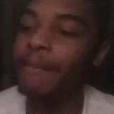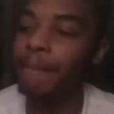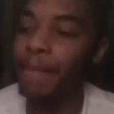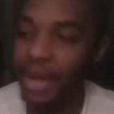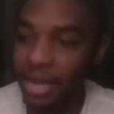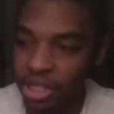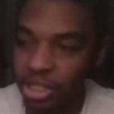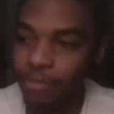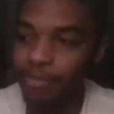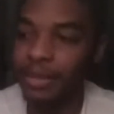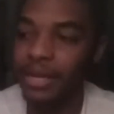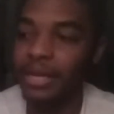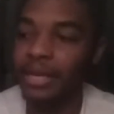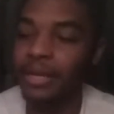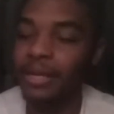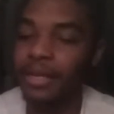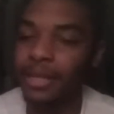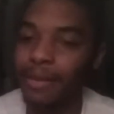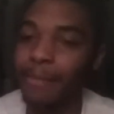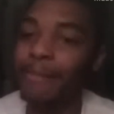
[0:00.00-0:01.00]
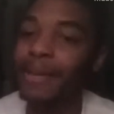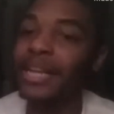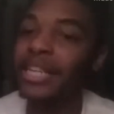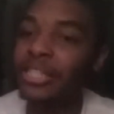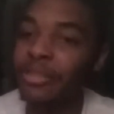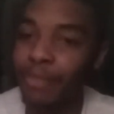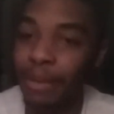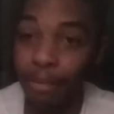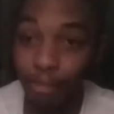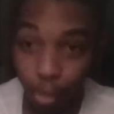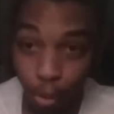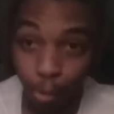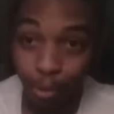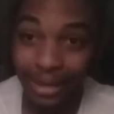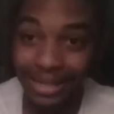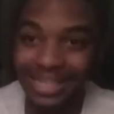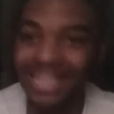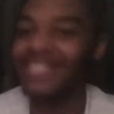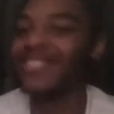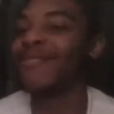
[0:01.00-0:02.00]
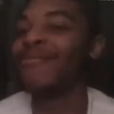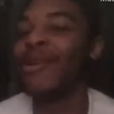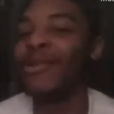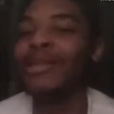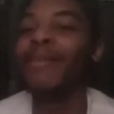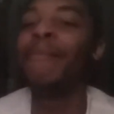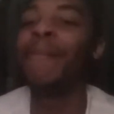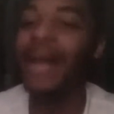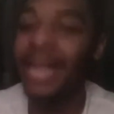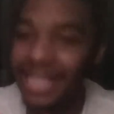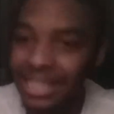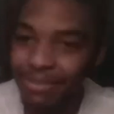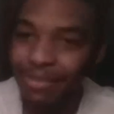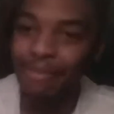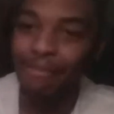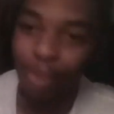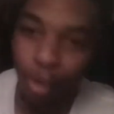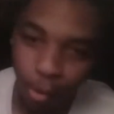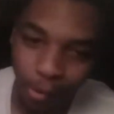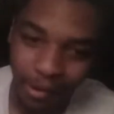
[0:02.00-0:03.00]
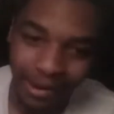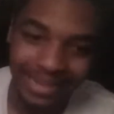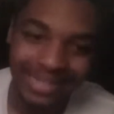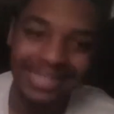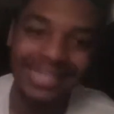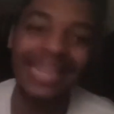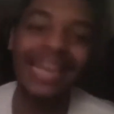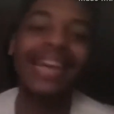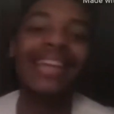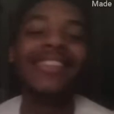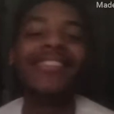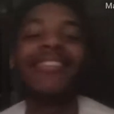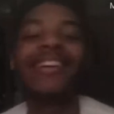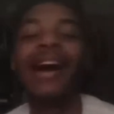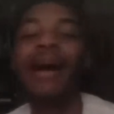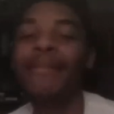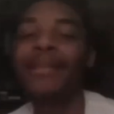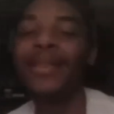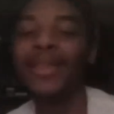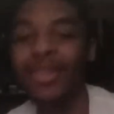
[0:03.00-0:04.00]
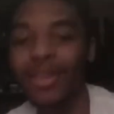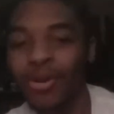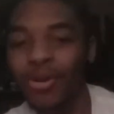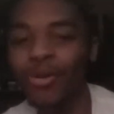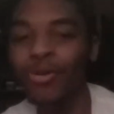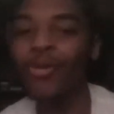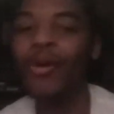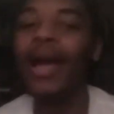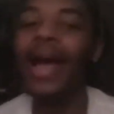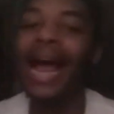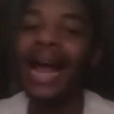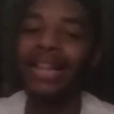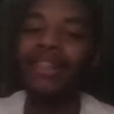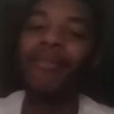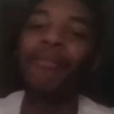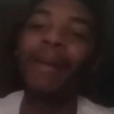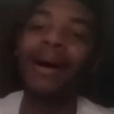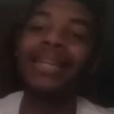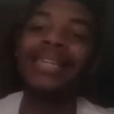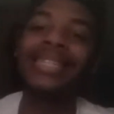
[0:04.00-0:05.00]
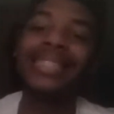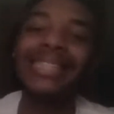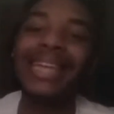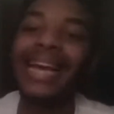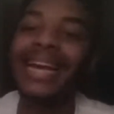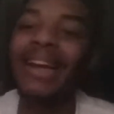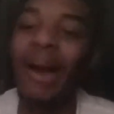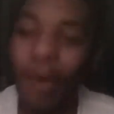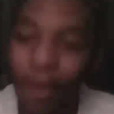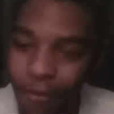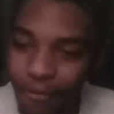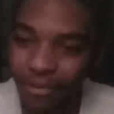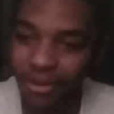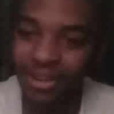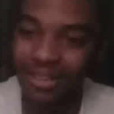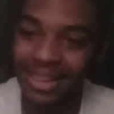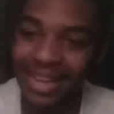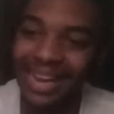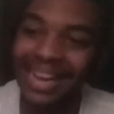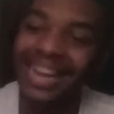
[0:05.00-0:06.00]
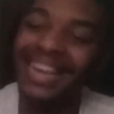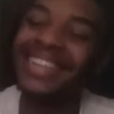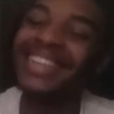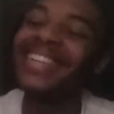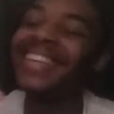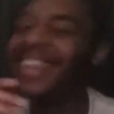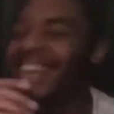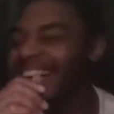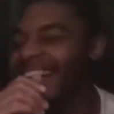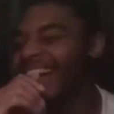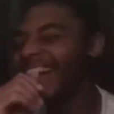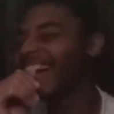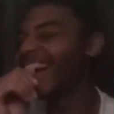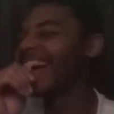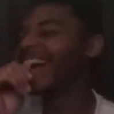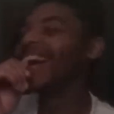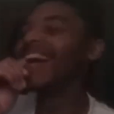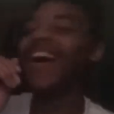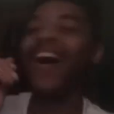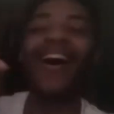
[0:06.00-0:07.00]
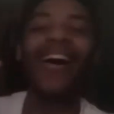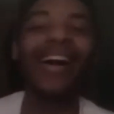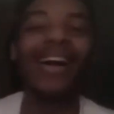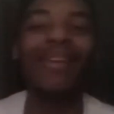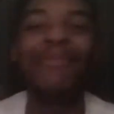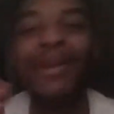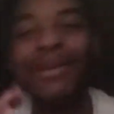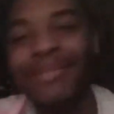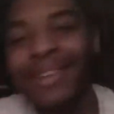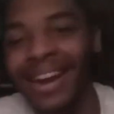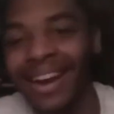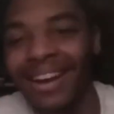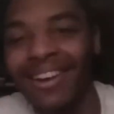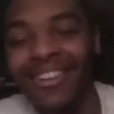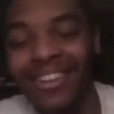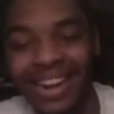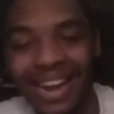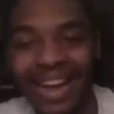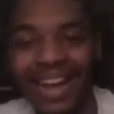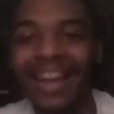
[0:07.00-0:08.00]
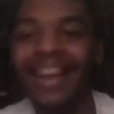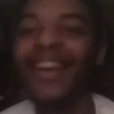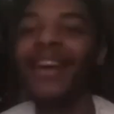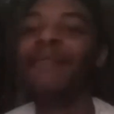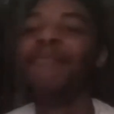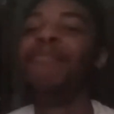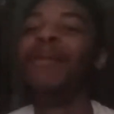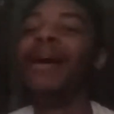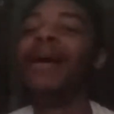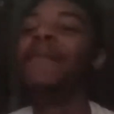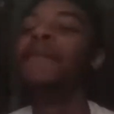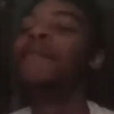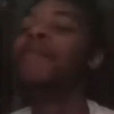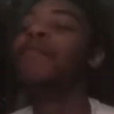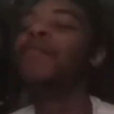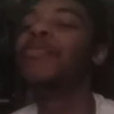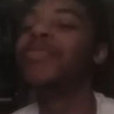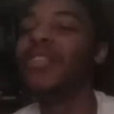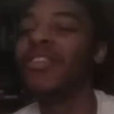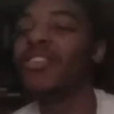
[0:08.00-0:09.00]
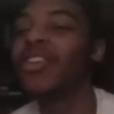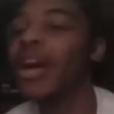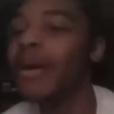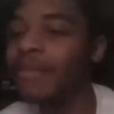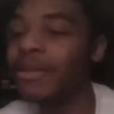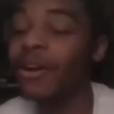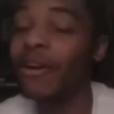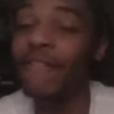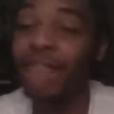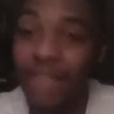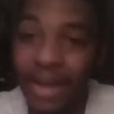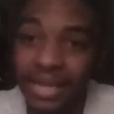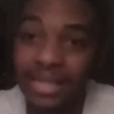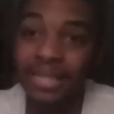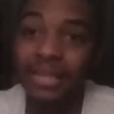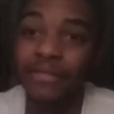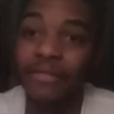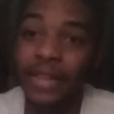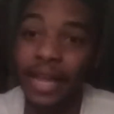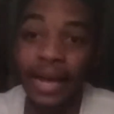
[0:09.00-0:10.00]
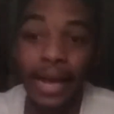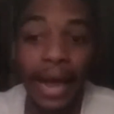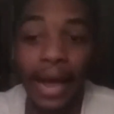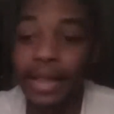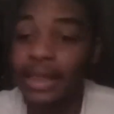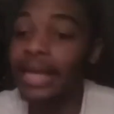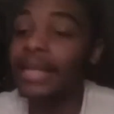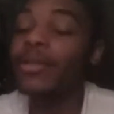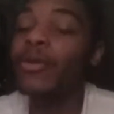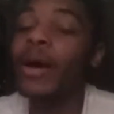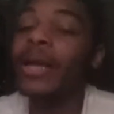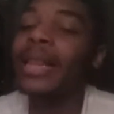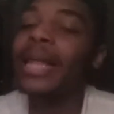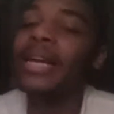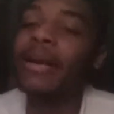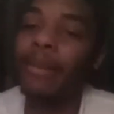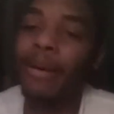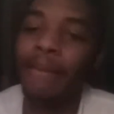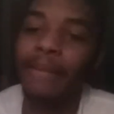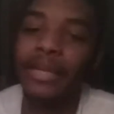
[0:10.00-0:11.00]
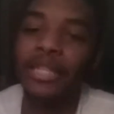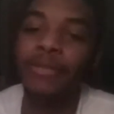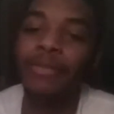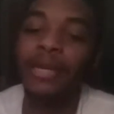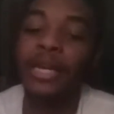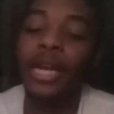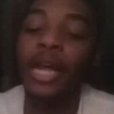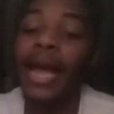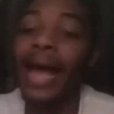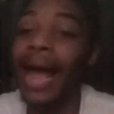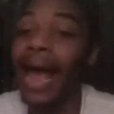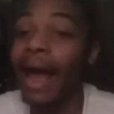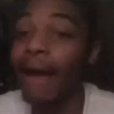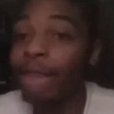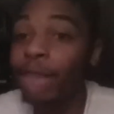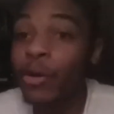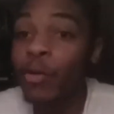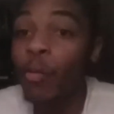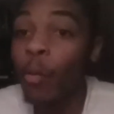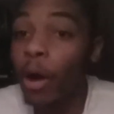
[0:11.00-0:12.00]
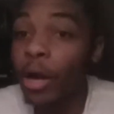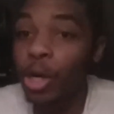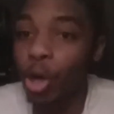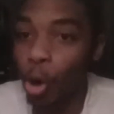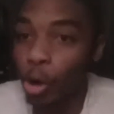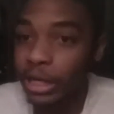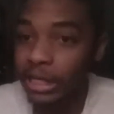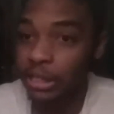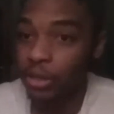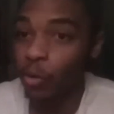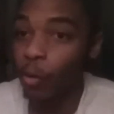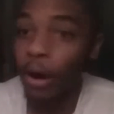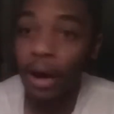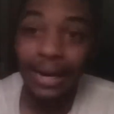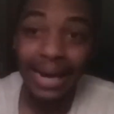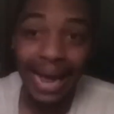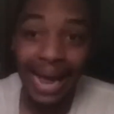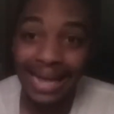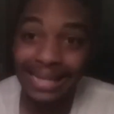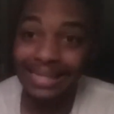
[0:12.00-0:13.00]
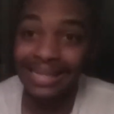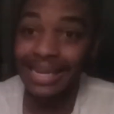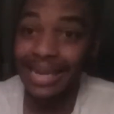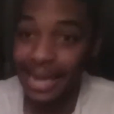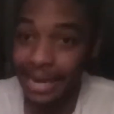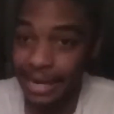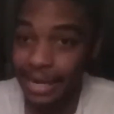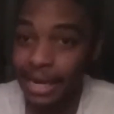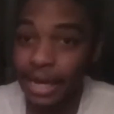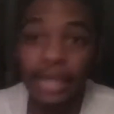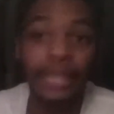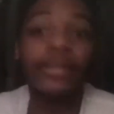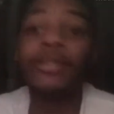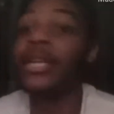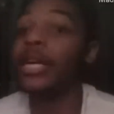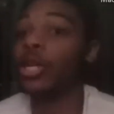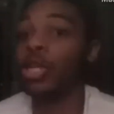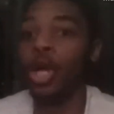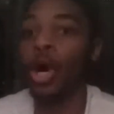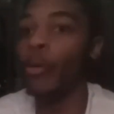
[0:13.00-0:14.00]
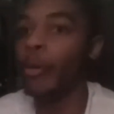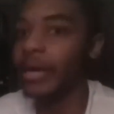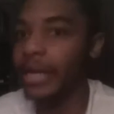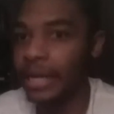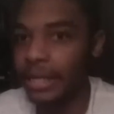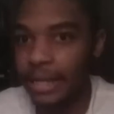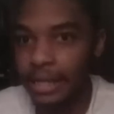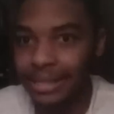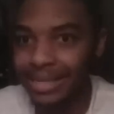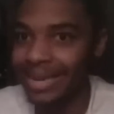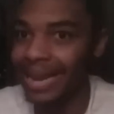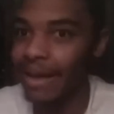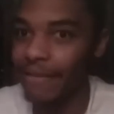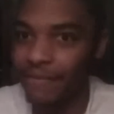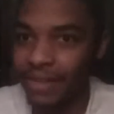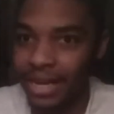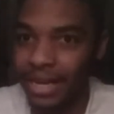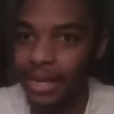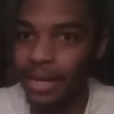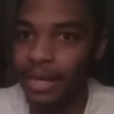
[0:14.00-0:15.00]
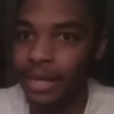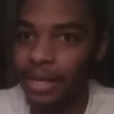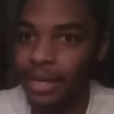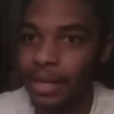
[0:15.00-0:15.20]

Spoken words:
Benjamin boys. That's what I'm called, the Benjamin boys. They're coming through and they're about to take over. Like, okay, maybe not all that, but they're effective. Like, that's what I like about Benjamin. Everyone on his squad has Nin. There's like no one that doesn't have Nin.